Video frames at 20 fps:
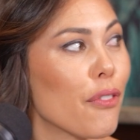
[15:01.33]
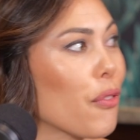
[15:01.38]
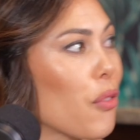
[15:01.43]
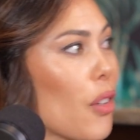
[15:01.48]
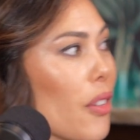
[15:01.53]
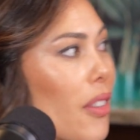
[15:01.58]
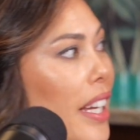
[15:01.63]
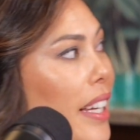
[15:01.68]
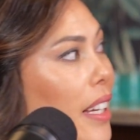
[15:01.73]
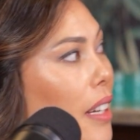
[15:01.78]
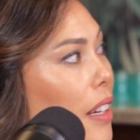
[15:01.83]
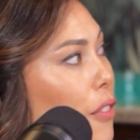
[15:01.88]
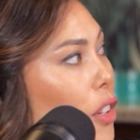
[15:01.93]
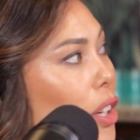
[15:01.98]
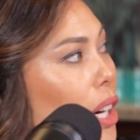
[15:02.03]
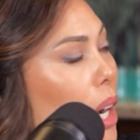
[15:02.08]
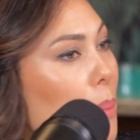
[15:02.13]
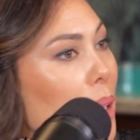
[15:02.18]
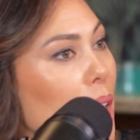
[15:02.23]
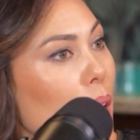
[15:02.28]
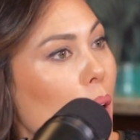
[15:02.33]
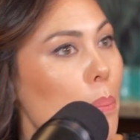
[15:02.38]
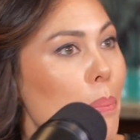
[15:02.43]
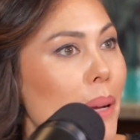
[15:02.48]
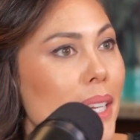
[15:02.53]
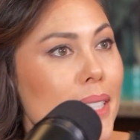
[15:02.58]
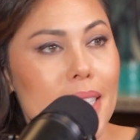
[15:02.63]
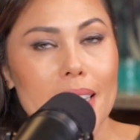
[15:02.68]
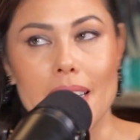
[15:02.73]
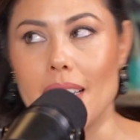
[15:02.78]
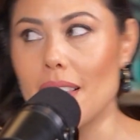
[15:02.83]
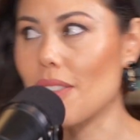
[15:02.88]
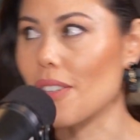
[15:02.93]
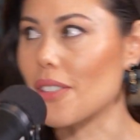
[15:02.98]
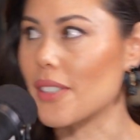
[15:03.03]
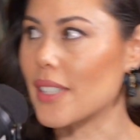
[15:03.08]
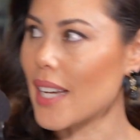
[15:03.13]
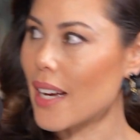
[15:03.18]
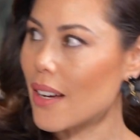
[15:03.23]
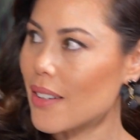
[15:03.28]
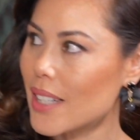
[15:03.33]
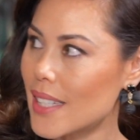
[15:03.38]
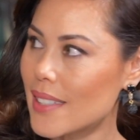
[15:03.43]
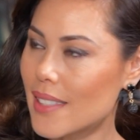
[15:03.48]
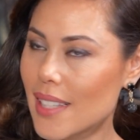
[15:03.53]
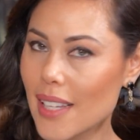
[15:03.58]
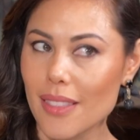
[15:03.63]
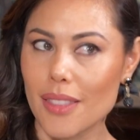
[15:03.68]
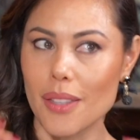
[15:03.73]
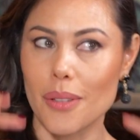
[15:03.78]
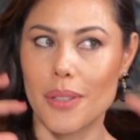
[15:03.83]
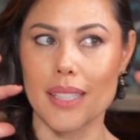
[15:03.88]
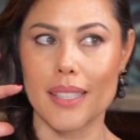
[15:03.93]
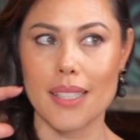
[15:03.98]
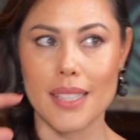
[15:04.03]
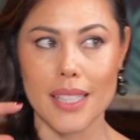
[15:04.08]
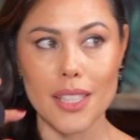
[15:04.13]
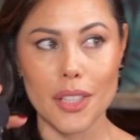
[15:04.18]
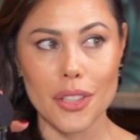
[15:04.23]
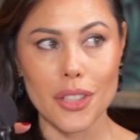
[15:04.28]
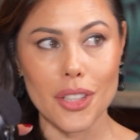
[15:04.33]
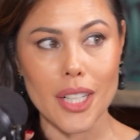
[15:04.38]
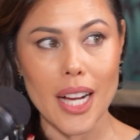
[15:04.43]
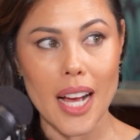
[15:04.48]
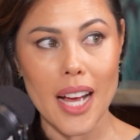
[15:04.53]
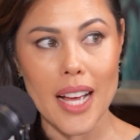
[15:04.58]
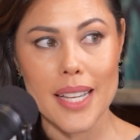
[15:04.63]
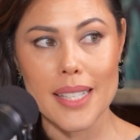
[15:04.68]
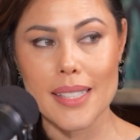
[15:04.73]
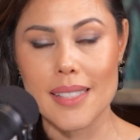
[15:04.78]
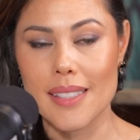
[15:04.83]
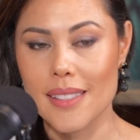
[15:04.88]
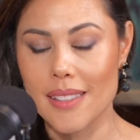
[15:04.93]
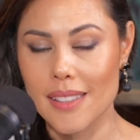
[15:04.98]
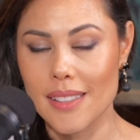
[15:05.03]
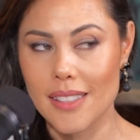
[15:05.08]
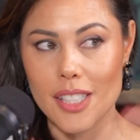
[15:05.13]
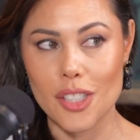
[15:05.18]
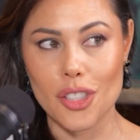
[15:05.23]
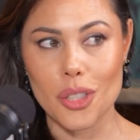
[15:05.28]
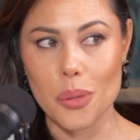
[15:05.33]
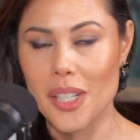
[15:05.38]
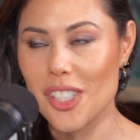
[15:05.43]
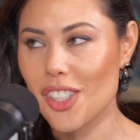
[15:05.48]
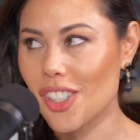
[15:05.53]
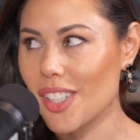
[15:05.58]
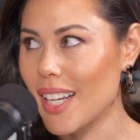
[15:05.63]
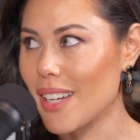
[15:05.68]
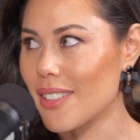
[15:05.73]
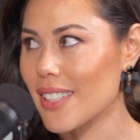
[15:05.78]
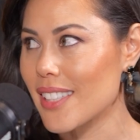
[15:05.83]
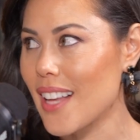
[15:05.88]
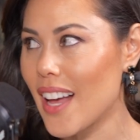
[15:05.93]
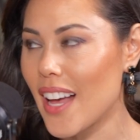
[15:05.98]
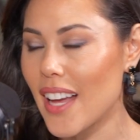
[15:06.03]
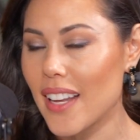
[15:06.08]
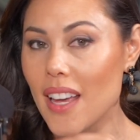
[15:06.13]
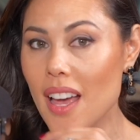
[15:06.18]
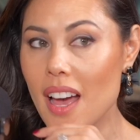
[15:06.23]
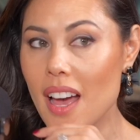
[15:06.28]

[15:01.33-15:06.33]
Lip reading: for like if you're coming up 18th or down 18th, you can see your guys' situation outside.